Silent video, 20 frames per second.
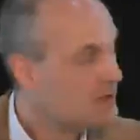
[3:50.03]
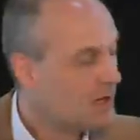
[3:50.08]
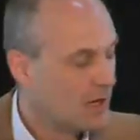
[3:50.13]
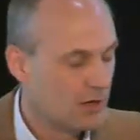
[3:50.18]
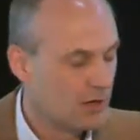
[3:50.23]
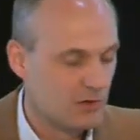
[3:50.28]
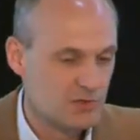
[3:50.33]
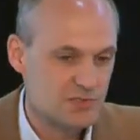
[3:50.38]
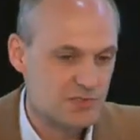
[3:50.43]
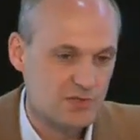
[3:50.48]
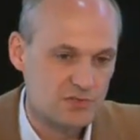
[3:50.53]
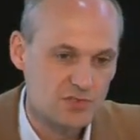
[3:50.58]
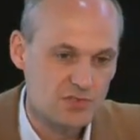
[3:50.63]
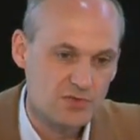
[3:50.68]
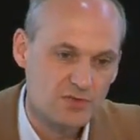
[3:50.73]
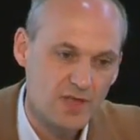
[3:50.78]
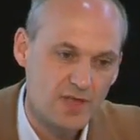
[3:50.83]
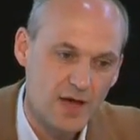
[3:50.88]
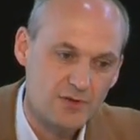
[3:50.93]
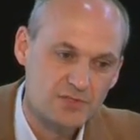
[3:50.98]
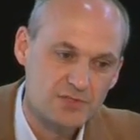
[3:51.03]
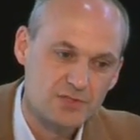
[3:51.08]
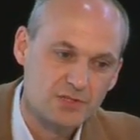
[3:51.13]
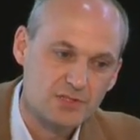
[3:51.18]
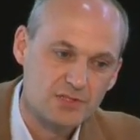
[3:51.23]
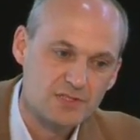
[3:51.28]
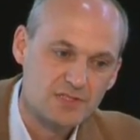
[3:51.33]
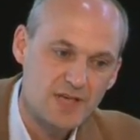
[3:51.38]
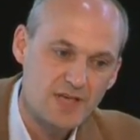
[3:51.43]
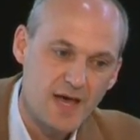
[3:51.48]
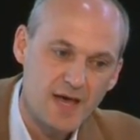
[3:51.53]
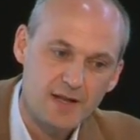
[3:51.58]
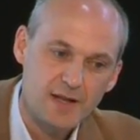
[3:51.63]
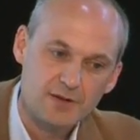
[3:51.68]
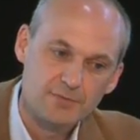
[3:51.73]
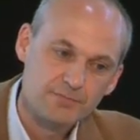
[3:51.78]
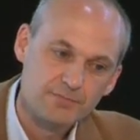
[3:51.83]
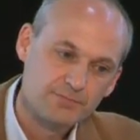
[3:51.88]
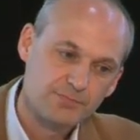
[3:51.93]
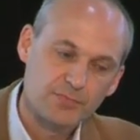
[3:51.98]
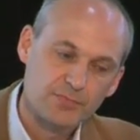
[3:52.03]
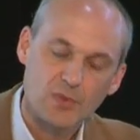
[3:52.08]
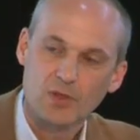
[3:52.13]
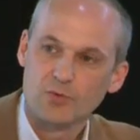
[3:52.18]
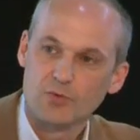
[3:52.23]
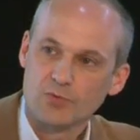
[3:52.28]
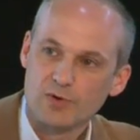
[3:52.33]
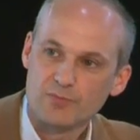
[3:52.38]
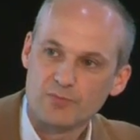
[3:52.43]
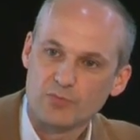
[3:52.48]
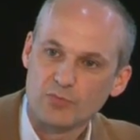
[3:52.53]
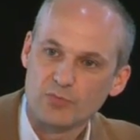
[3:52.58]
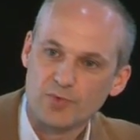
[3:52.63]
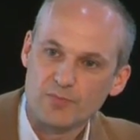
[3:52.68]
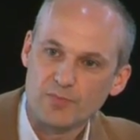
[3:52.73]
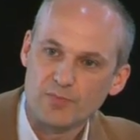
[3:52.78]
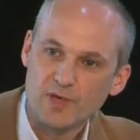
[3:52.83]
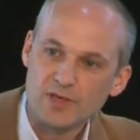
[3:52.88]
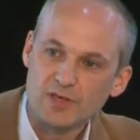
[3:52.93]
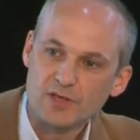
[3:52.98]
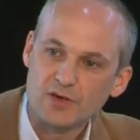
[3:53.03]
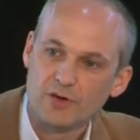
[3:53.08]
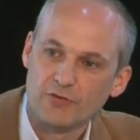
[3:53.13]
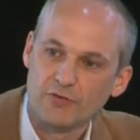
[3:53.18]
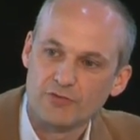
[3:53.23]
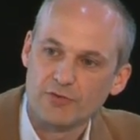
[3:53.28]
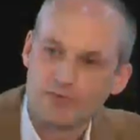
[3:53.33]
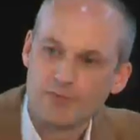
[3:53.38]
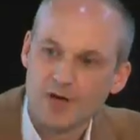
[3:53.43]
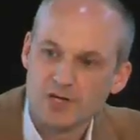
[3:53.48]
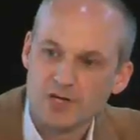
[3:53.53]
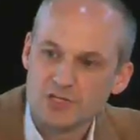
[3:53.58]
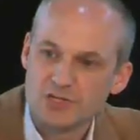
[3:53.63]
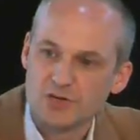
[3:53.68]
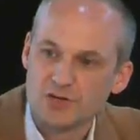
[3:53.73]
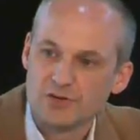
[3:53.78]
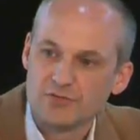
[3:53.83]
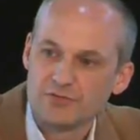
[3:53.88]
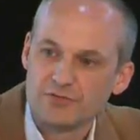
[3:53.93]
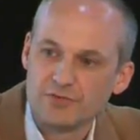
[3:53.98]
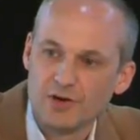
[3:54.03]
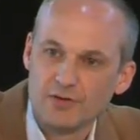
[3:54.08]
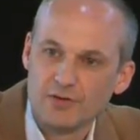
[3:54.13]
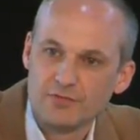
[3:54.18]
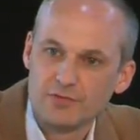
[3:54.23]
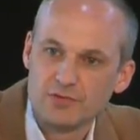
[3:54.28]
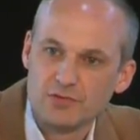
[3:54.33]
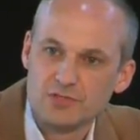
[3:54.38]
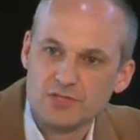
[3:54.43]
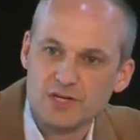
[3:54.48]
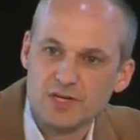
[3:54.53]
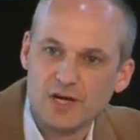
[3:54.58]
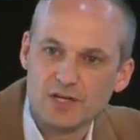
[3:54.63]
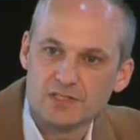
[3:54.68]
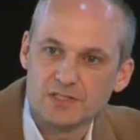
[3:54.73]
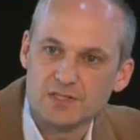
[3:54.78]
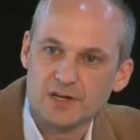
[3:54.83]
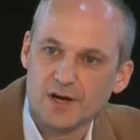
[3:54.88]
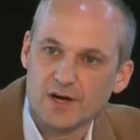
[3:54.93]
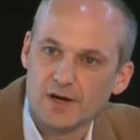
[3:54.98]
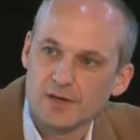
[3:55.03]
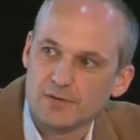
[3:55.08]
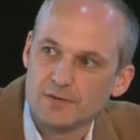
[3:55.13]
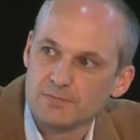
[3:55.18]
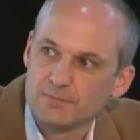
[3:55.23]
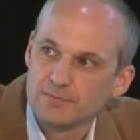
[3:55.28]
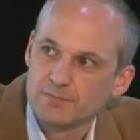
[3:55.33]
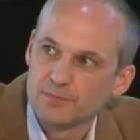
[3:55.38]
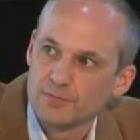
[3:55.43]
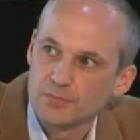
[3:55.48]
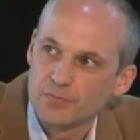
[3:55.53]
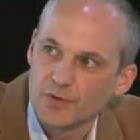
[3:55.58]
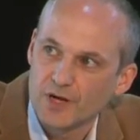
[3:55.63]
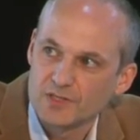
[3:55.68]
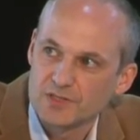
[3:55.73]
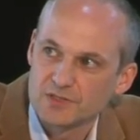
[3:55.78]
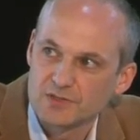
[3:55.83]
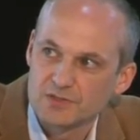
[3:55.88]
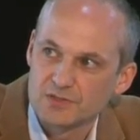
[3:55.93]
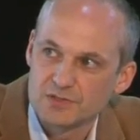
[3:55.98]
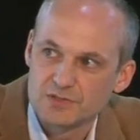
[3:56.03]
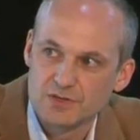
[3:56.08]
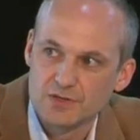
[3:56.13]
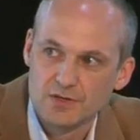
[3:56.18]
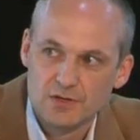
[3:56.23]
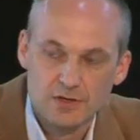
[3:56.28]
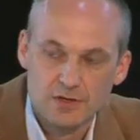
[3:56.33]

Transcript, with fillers: and also 2010 re repeat confirmation of, of UG99 presence.